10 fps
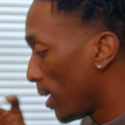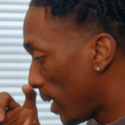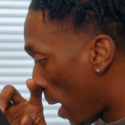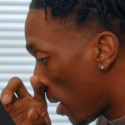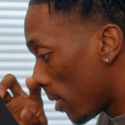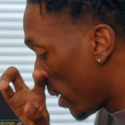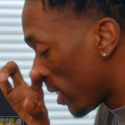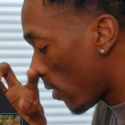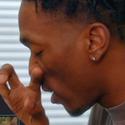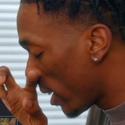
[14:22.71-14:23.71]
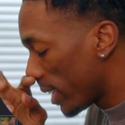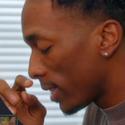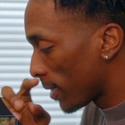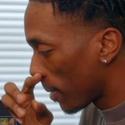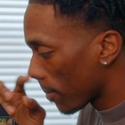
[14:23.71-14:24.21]
Now, as far
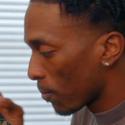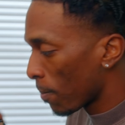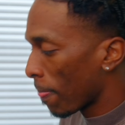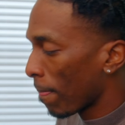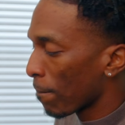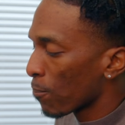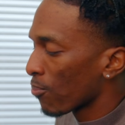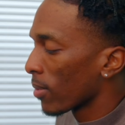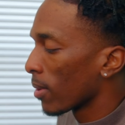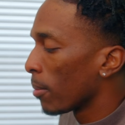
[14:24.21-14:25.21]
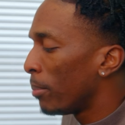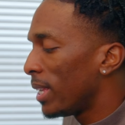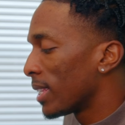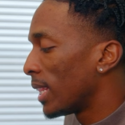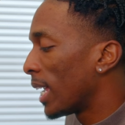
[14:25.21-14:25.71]
as me
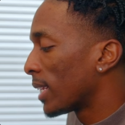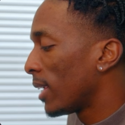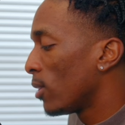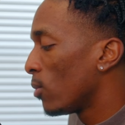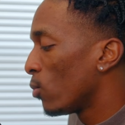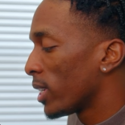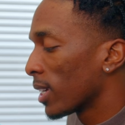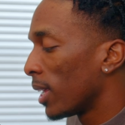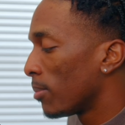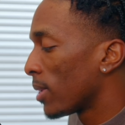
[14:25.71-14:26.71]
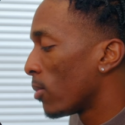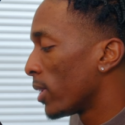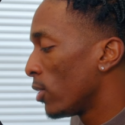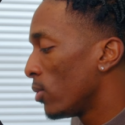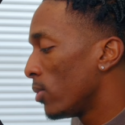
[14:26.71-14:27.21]
selecting which clips I want
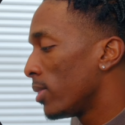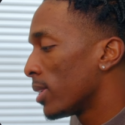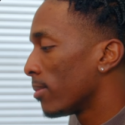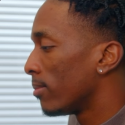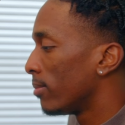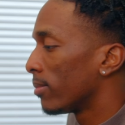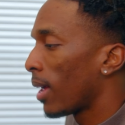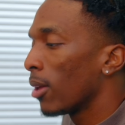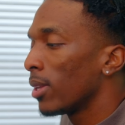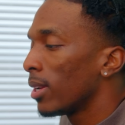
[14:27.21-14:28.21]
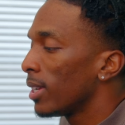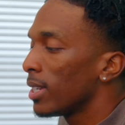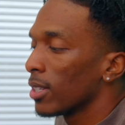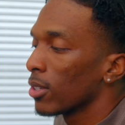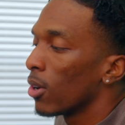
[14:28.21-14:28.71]
to use, I'll literally
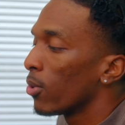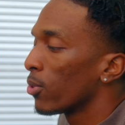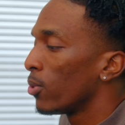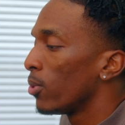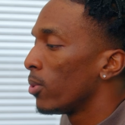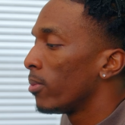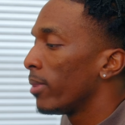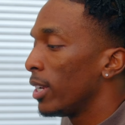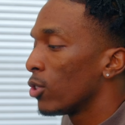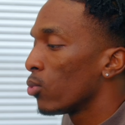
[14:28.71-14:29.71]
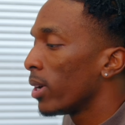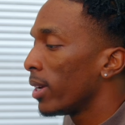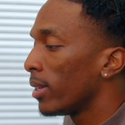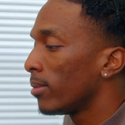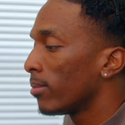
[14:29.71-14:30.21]
just go through each
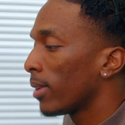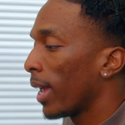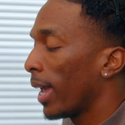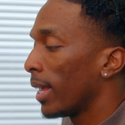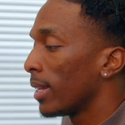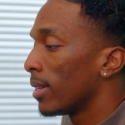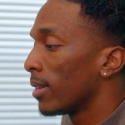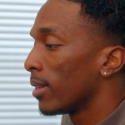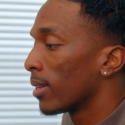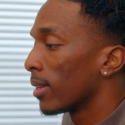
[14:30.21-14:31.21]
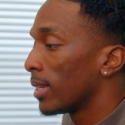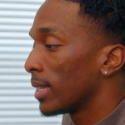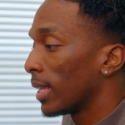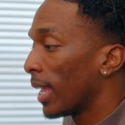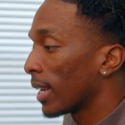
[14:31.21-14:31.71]
one and
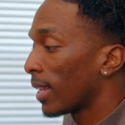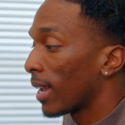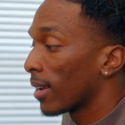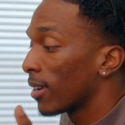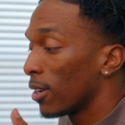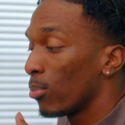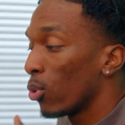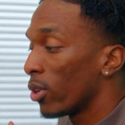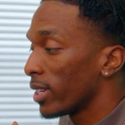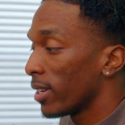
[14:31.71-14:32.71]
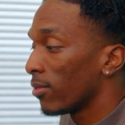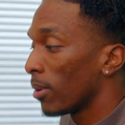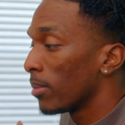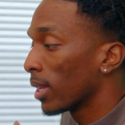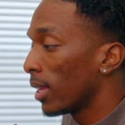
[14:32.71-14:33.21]
select like a good portion
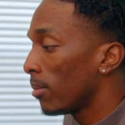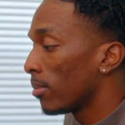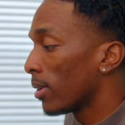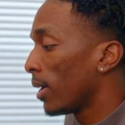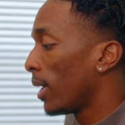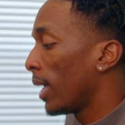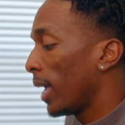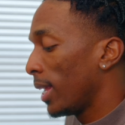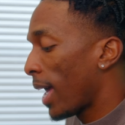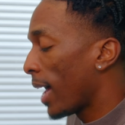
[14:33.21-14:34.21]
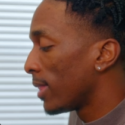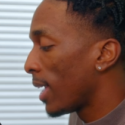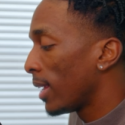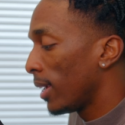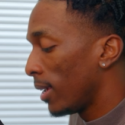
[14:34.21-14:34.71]
from the clip and add
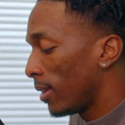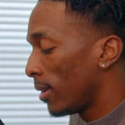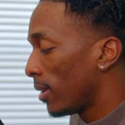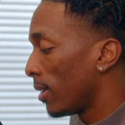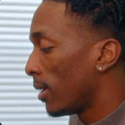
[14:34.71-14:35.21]
that in.